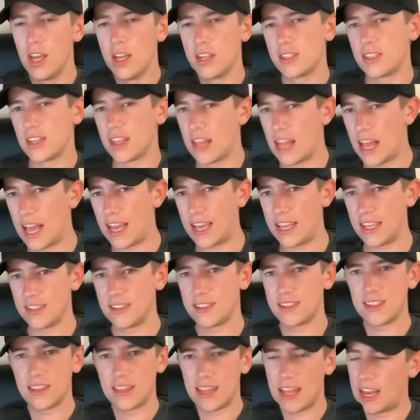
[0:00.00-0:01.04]
To
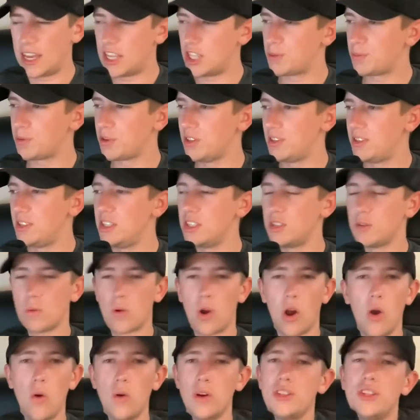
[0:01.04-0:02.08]
Lions preseason, we're
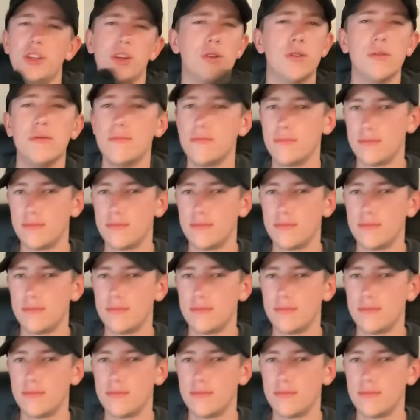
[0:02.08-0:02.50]
0-2.